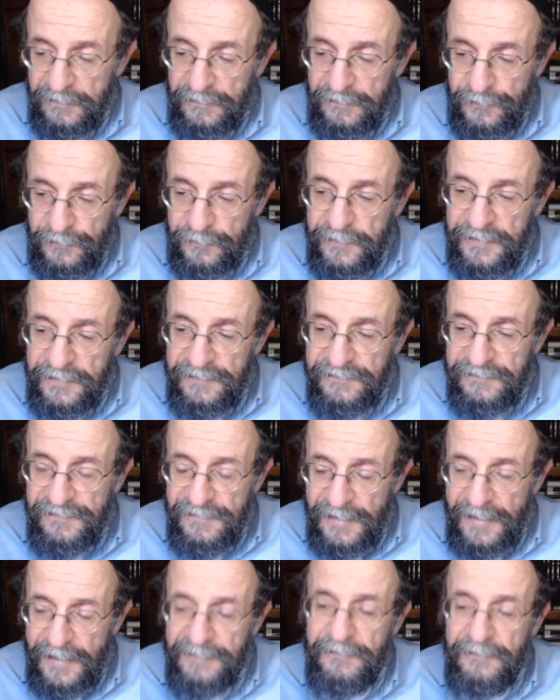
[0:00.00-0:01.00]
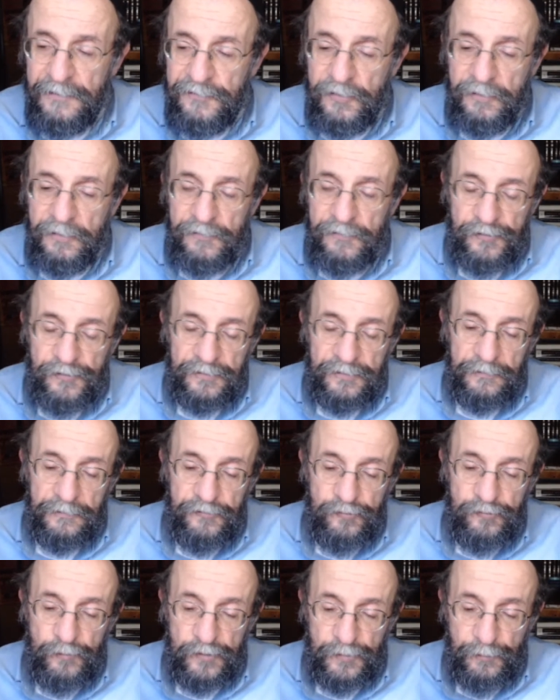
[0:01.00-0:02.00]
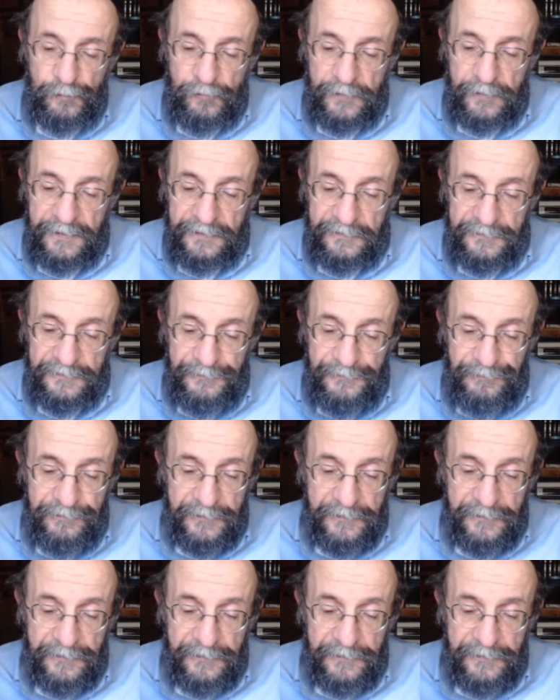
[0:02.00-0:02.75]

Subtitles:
there is non-liturgical Jewish prayer,